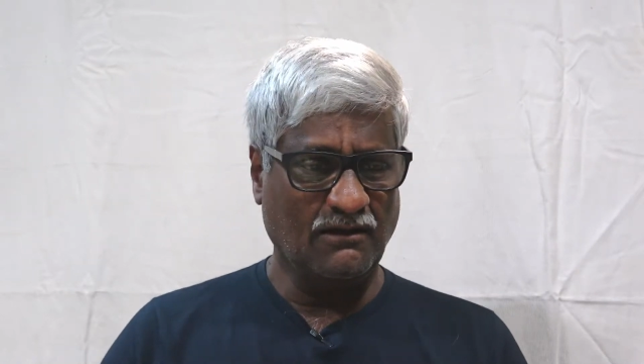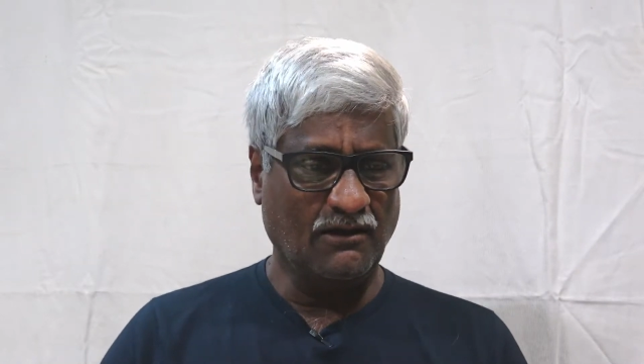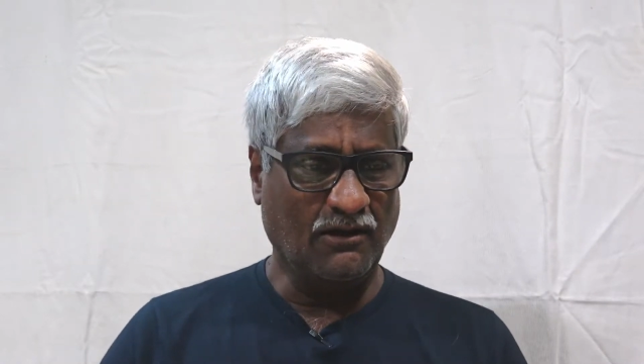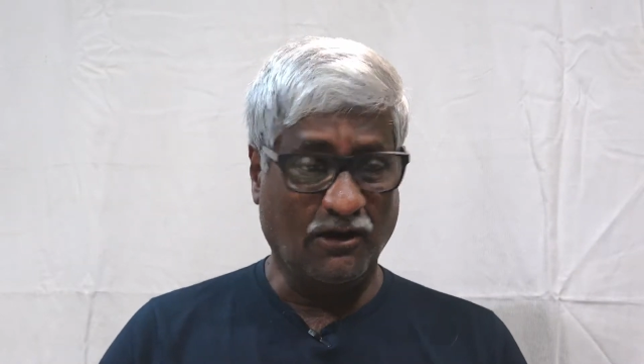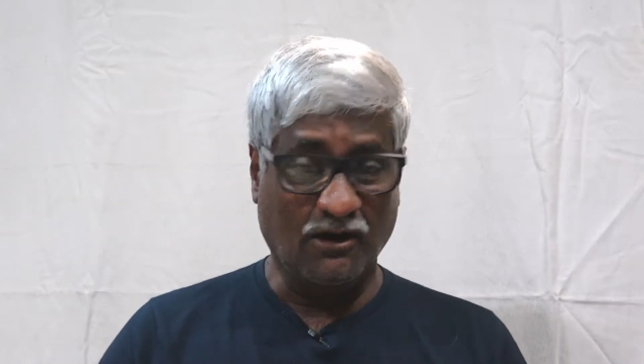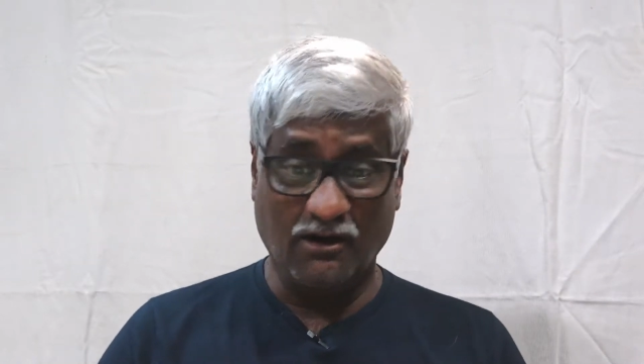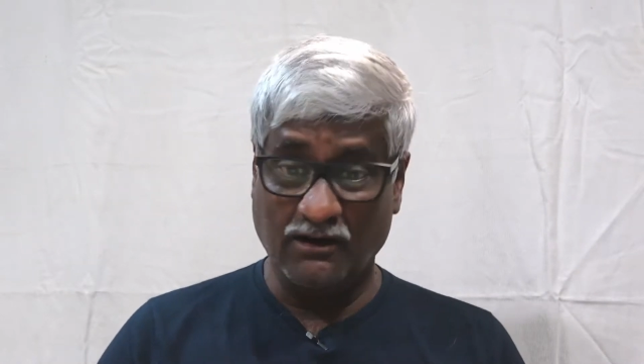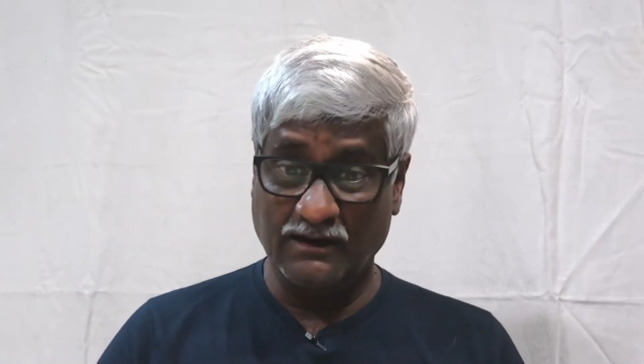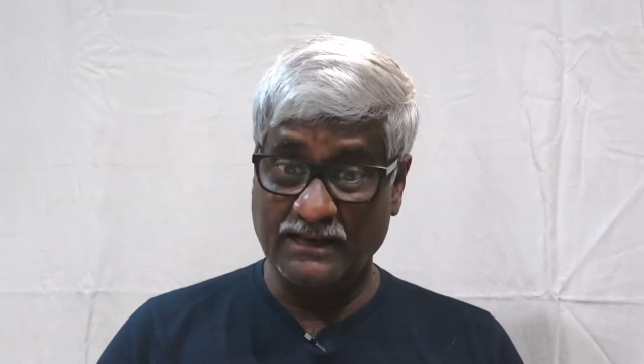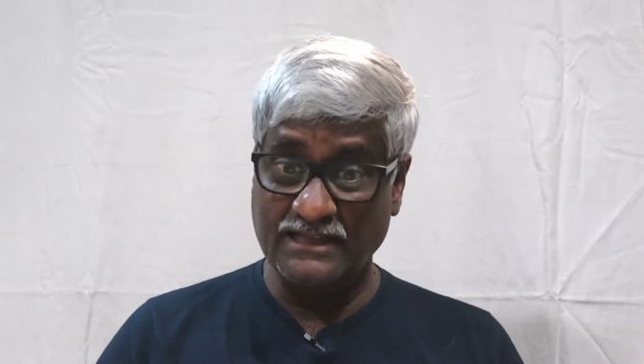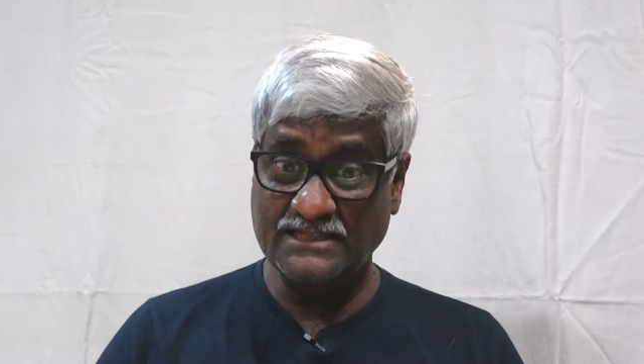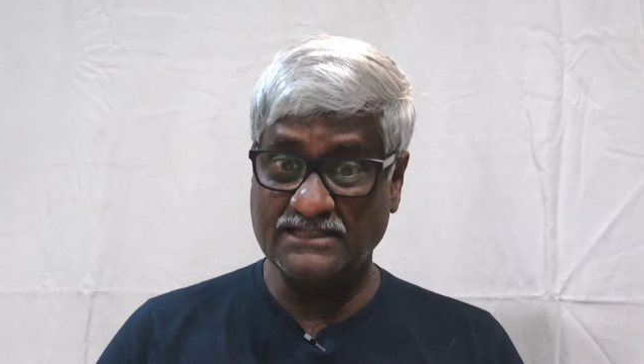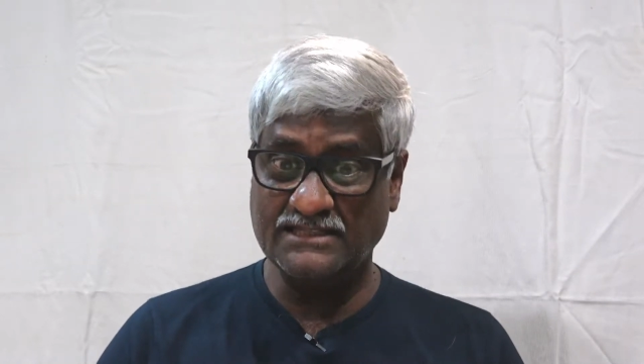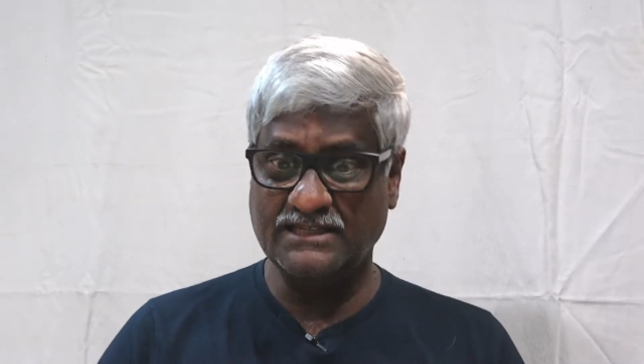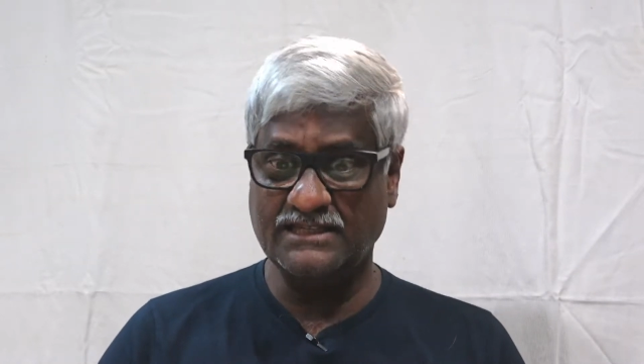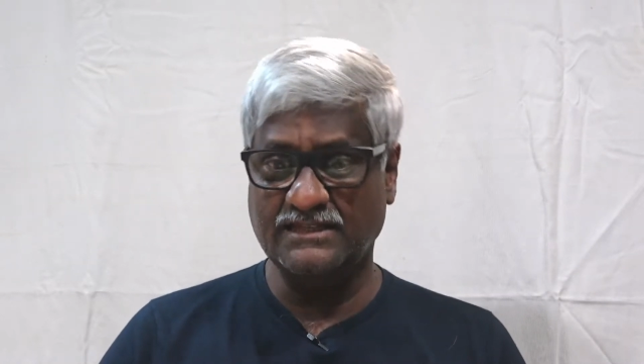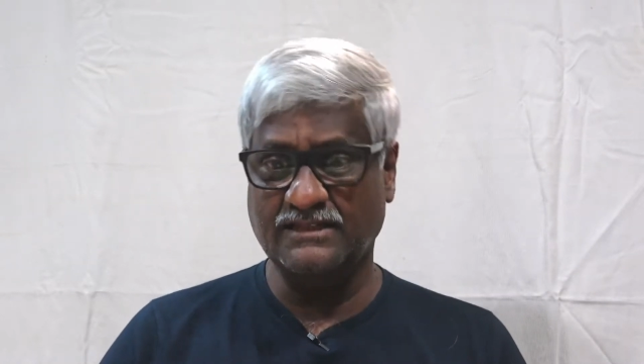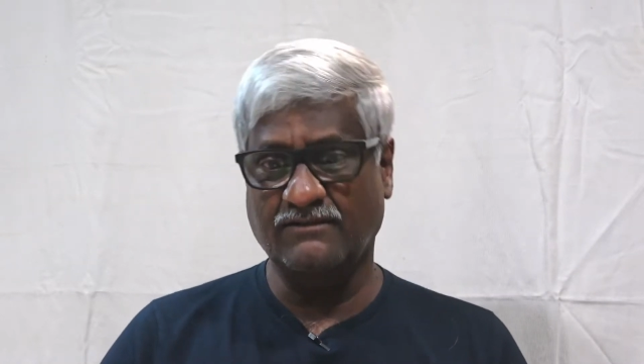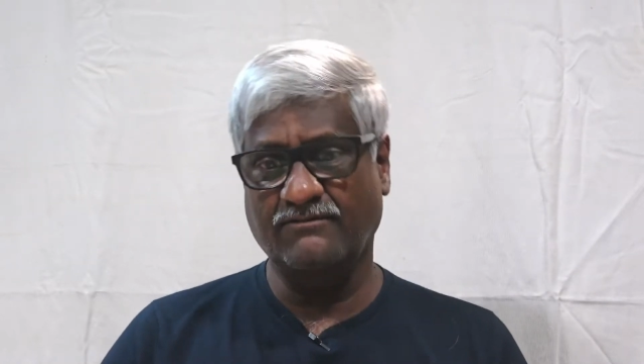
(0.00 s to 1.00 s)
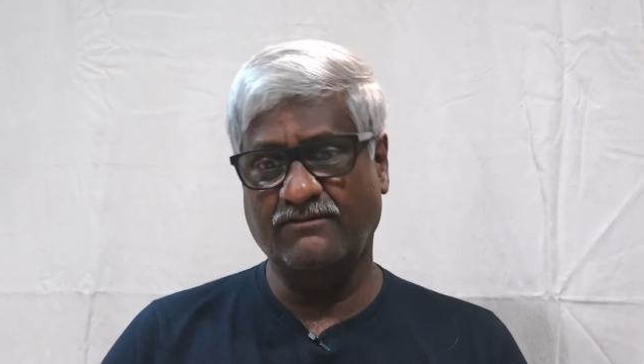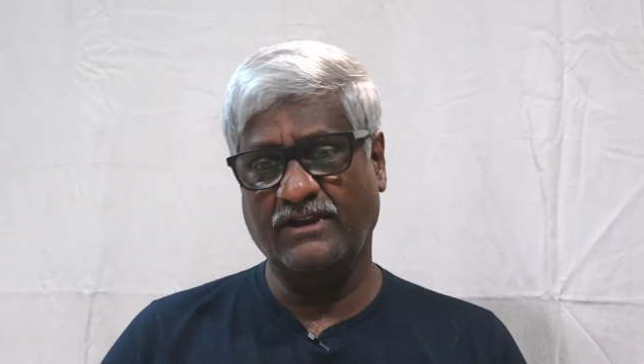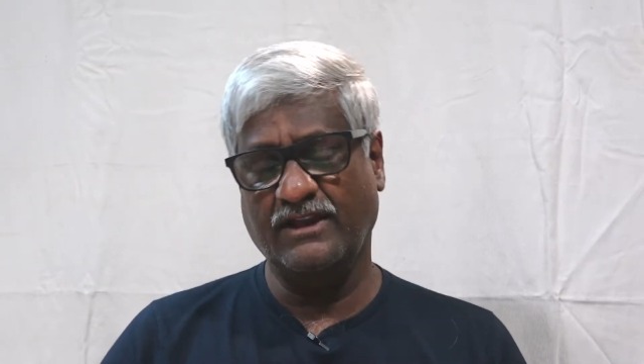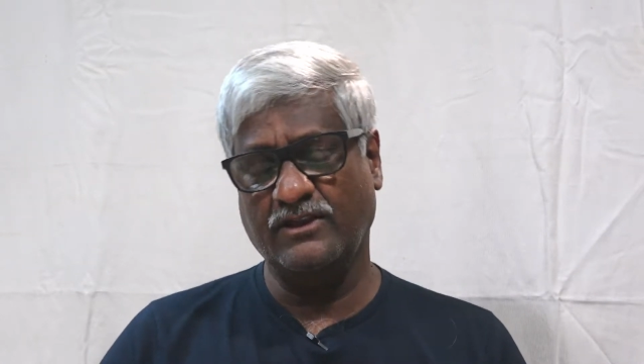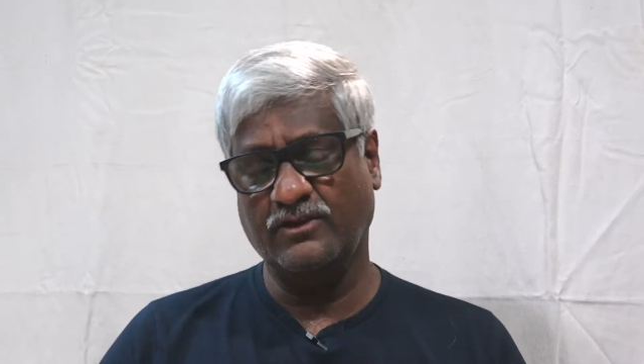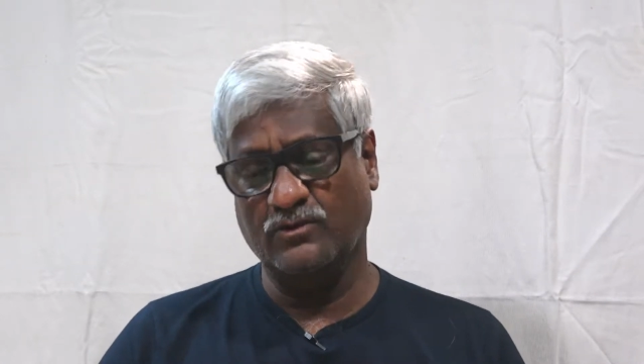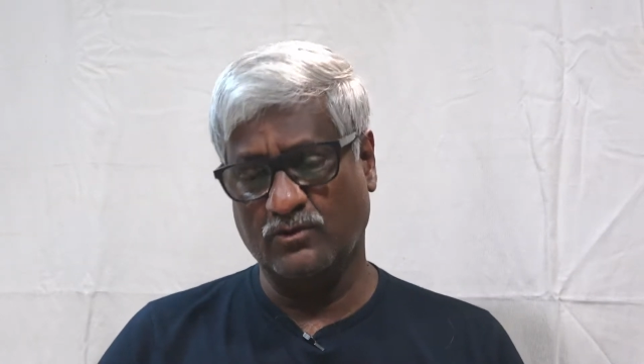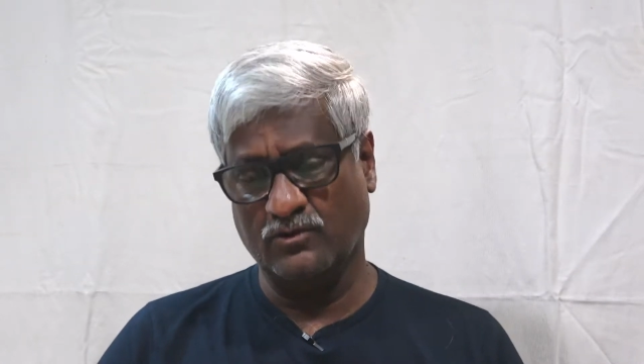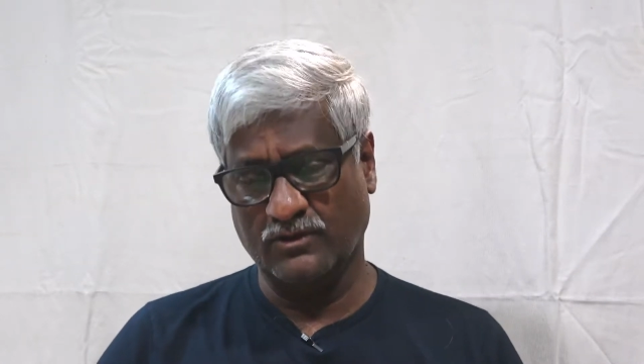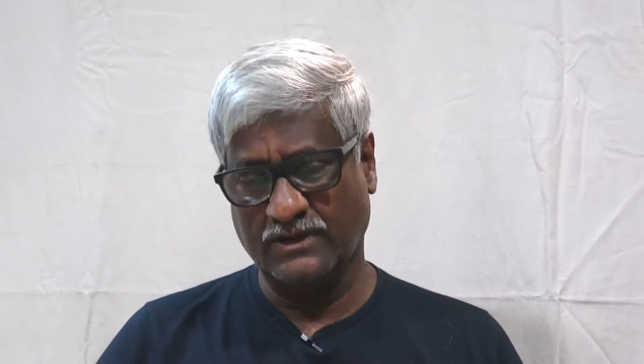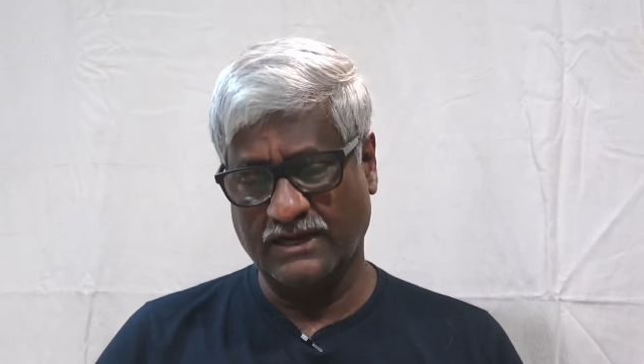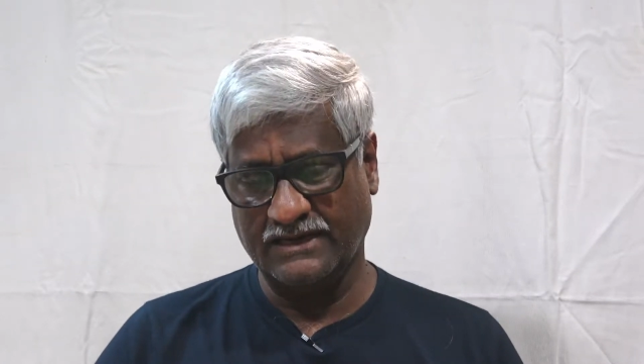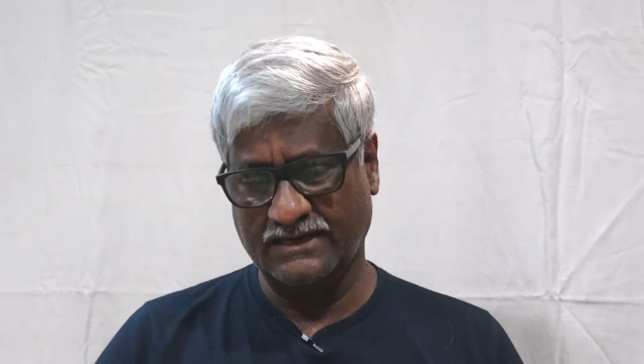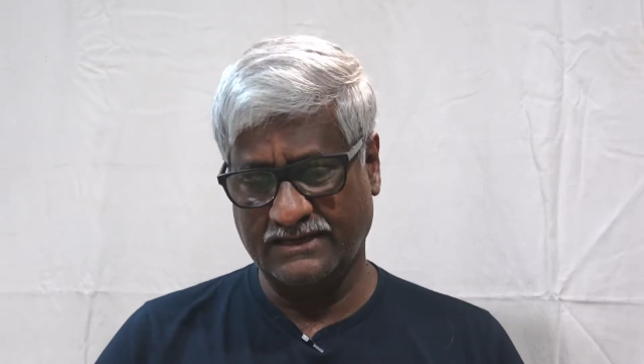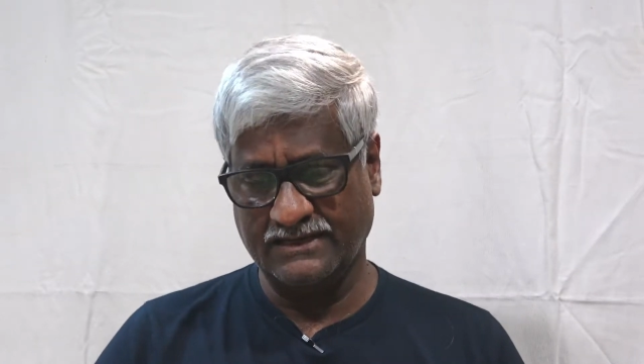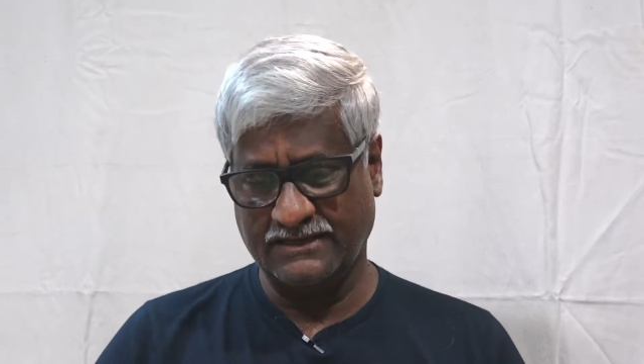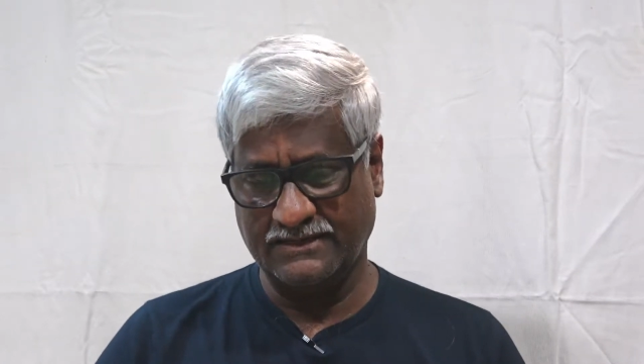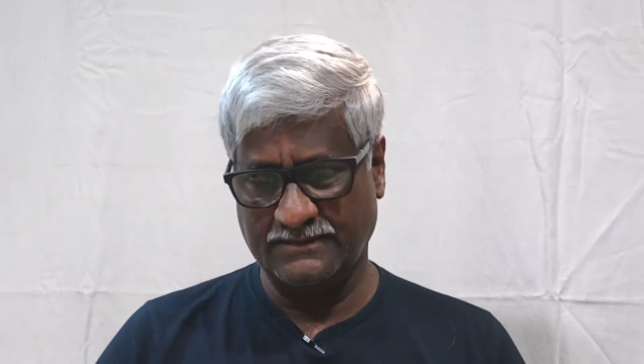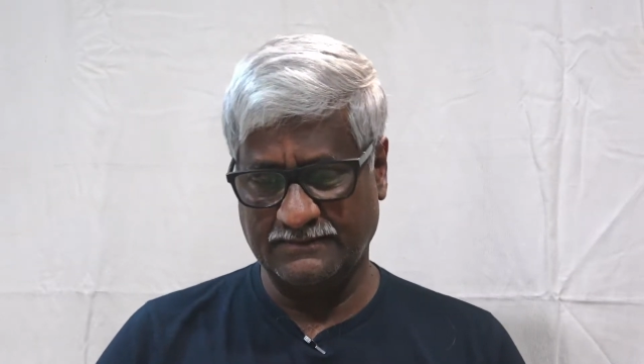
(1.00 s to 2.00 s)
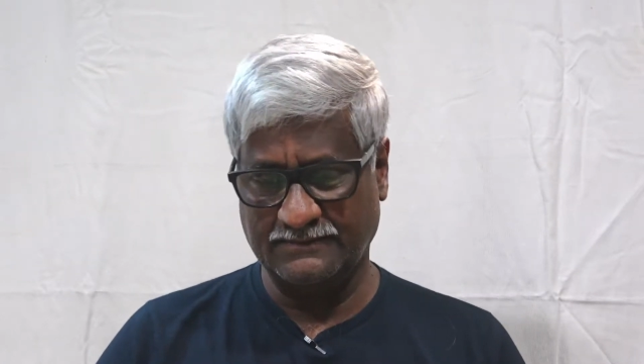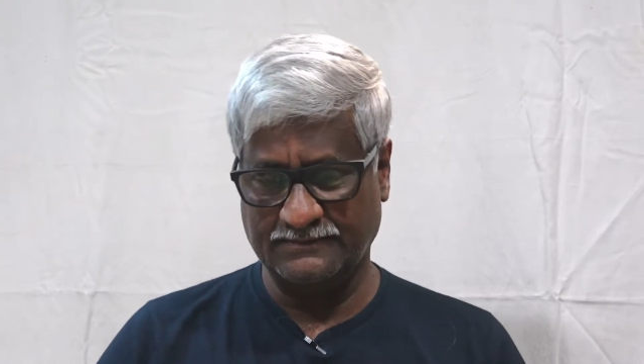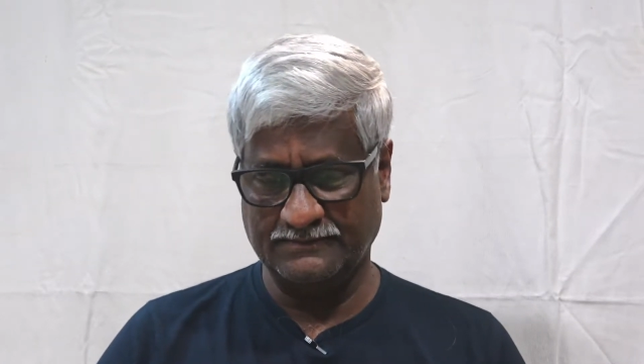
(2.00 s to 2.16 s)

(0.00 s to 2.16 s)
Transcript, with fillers: honesty the way you look at it.